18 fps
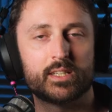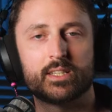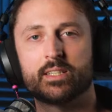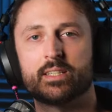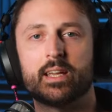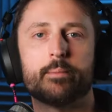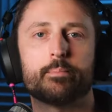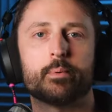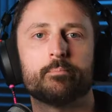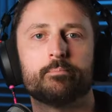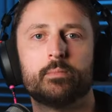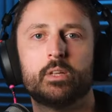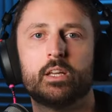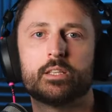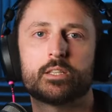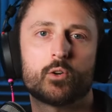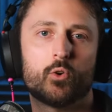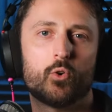step.
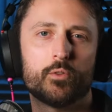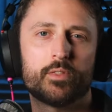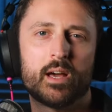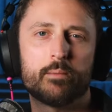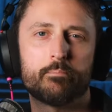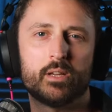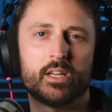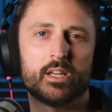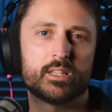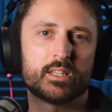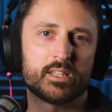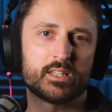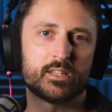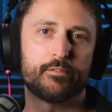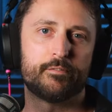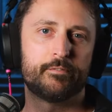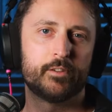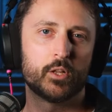It's called that because it's
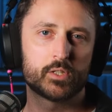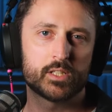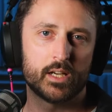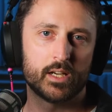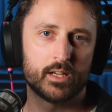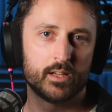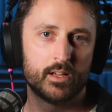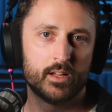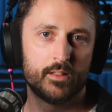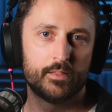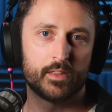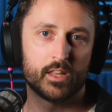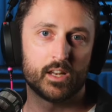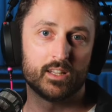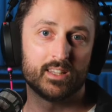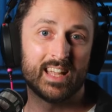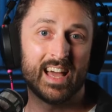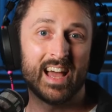a filter that
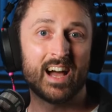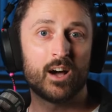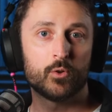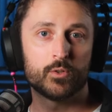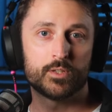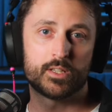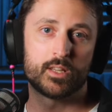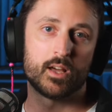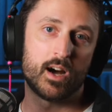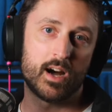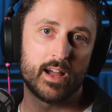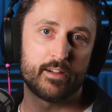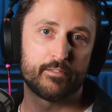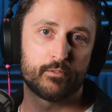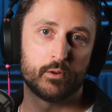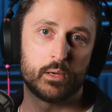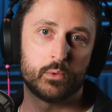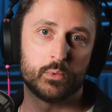allows the high
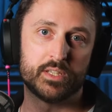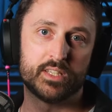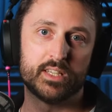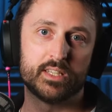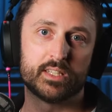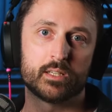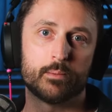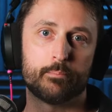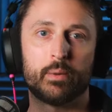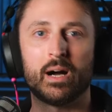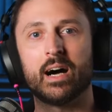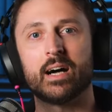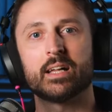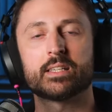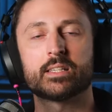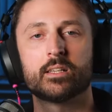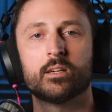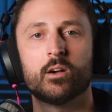frequencies to
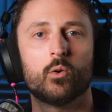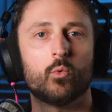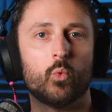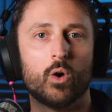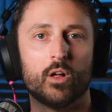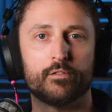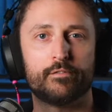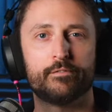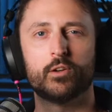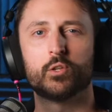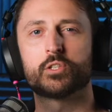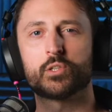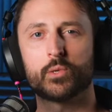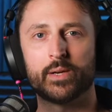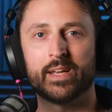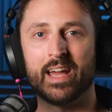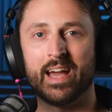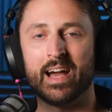pass while
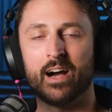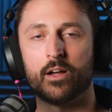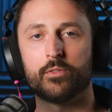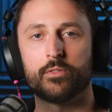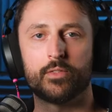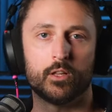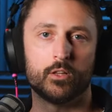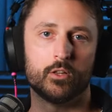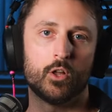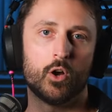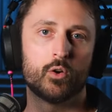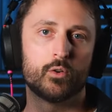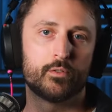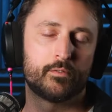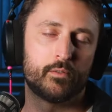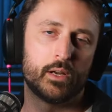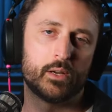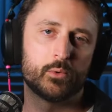filtering out the low
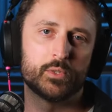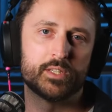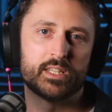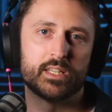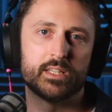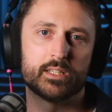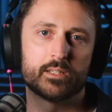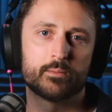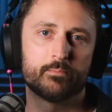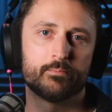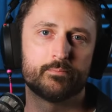frequencies.